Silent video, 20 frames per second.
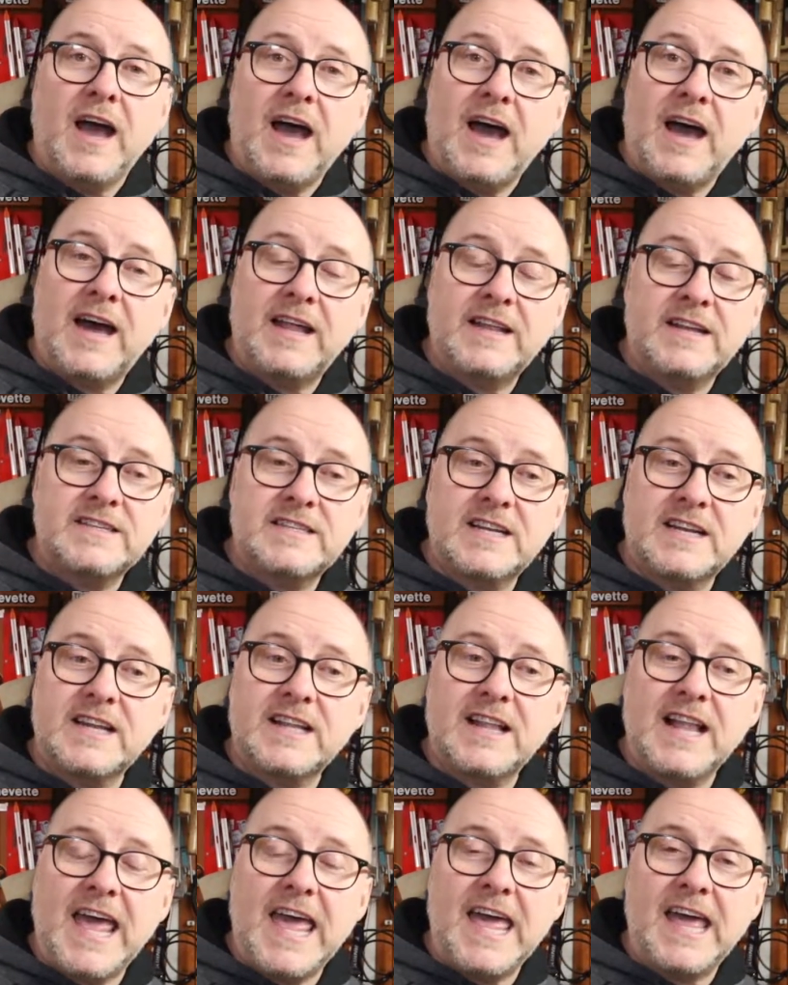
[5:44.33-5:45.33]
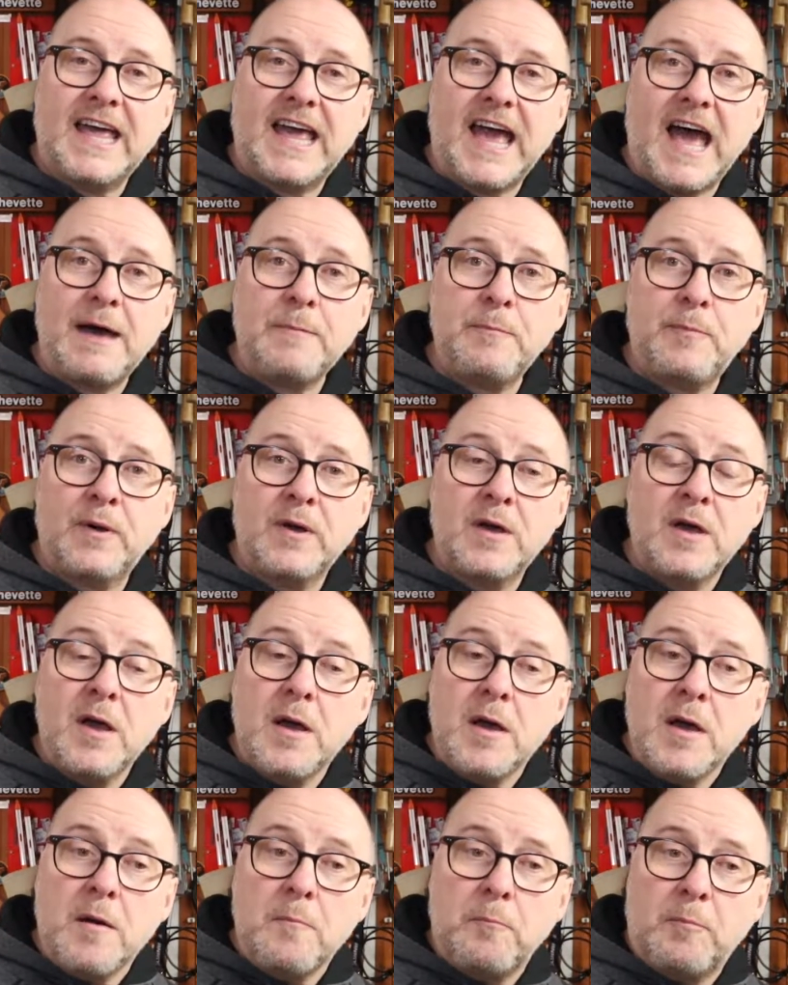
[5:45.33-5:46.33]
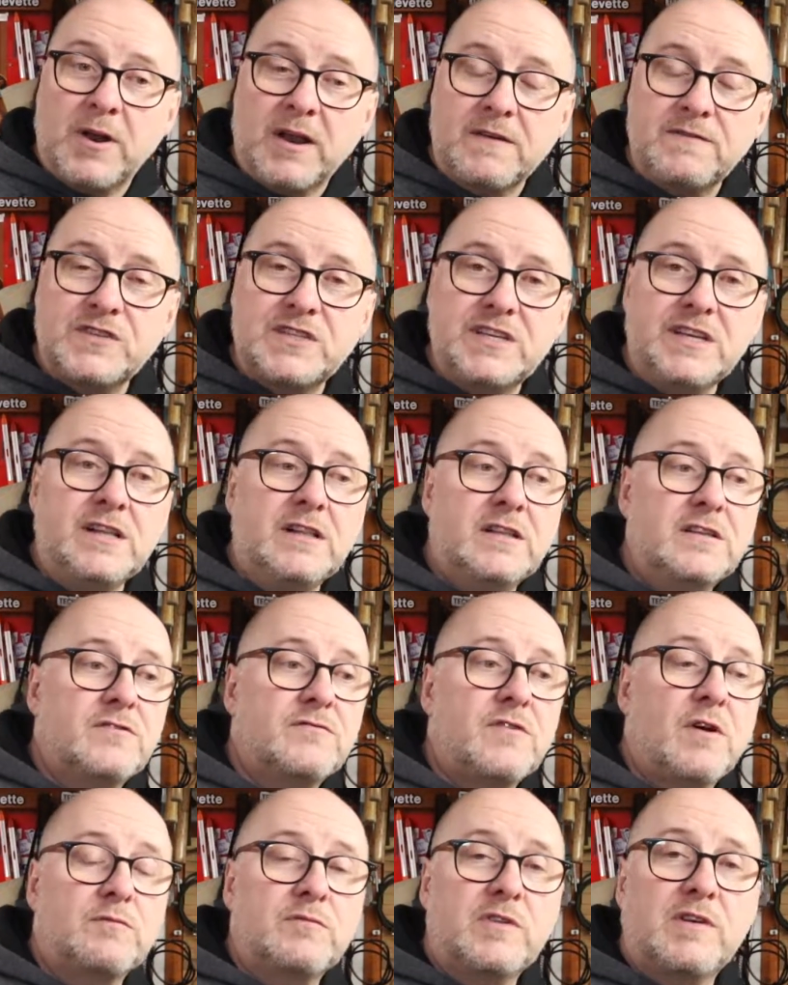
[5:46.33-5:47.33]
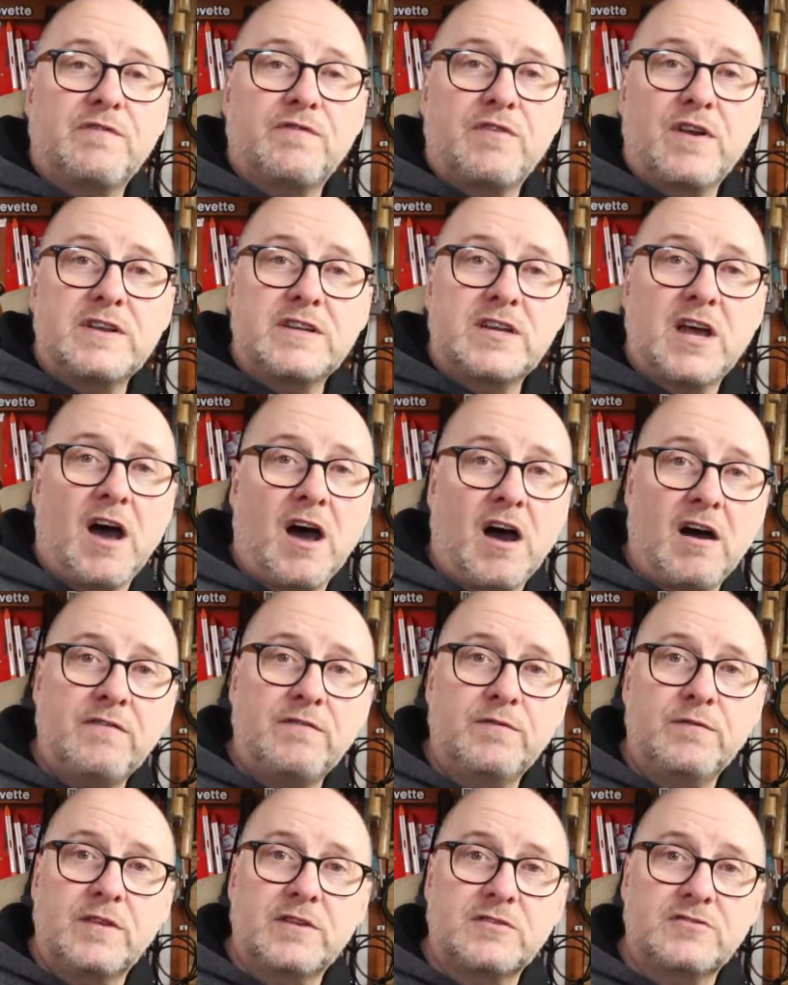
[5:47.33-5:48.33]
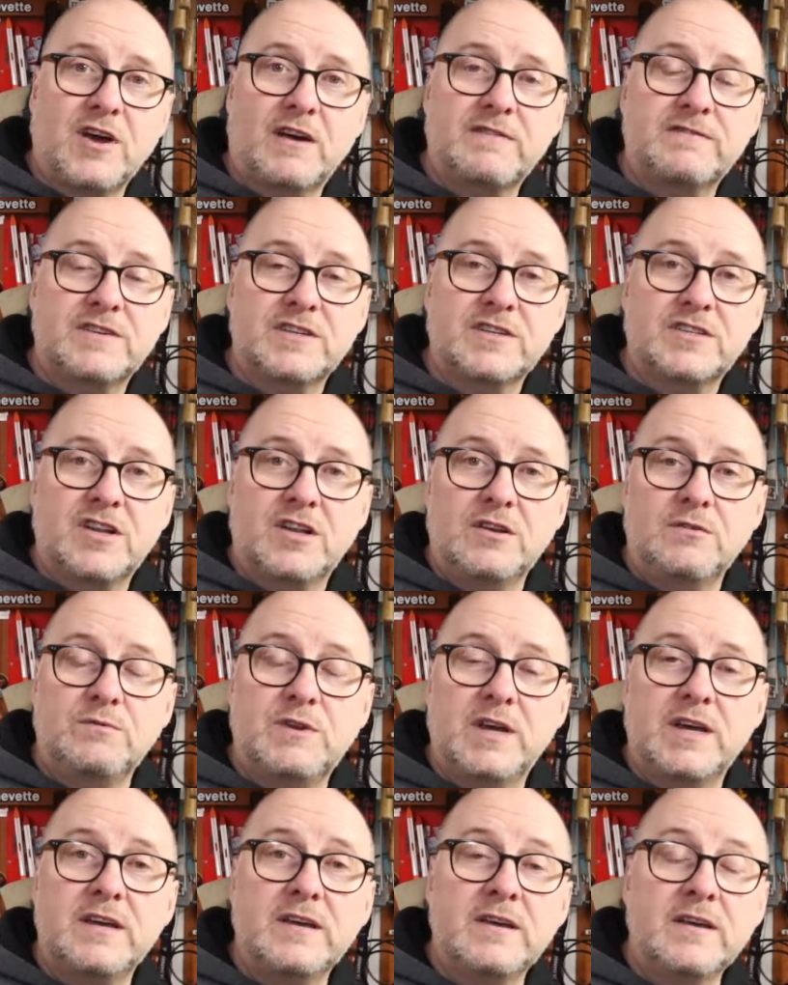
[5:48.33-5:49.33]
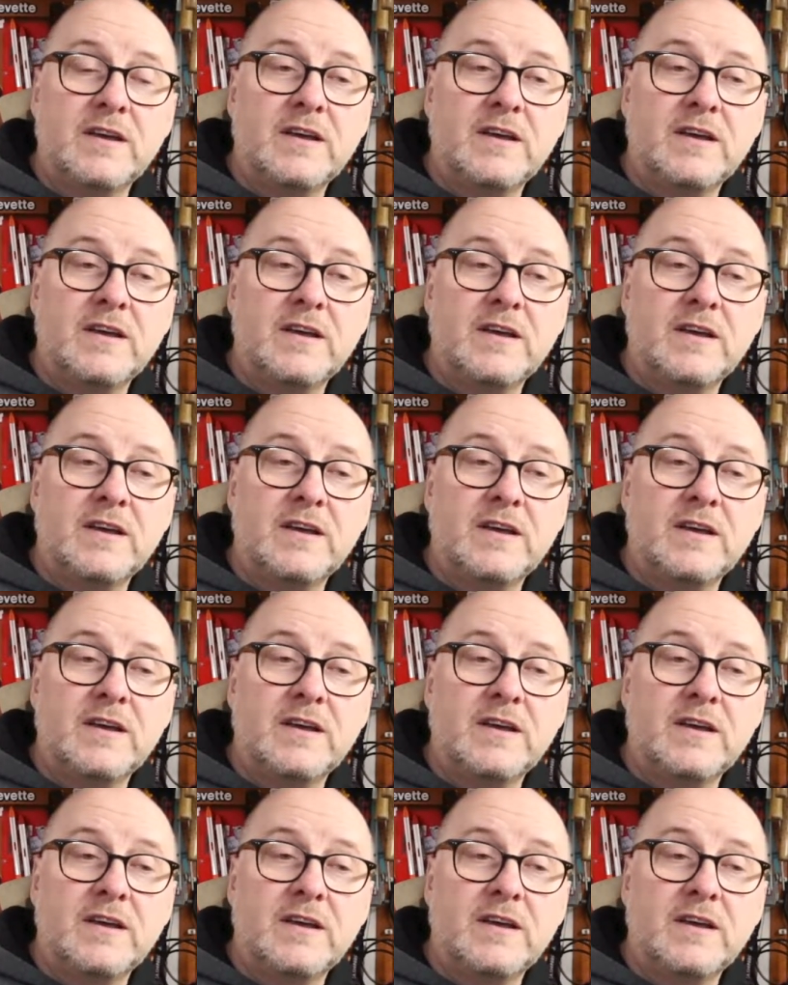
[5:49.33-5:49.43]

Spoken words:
and there's a little air gap, but I've sealed around the front half with the draft excluder,